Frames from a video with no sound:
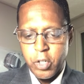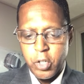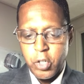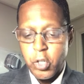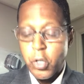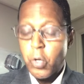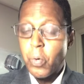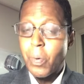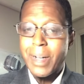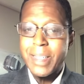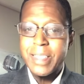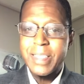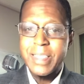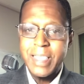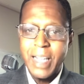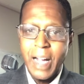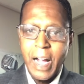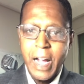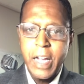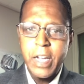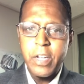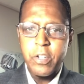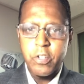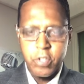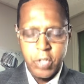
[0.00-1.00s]

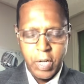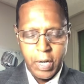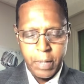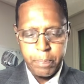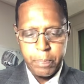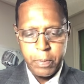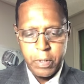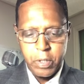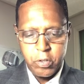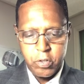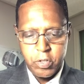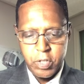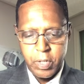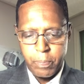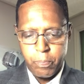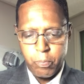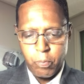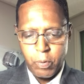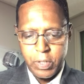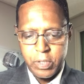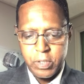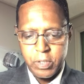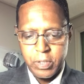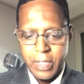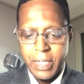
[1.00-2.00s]
USA Championship
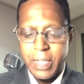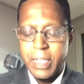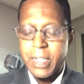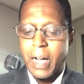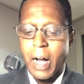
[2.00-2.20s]
Wrestling,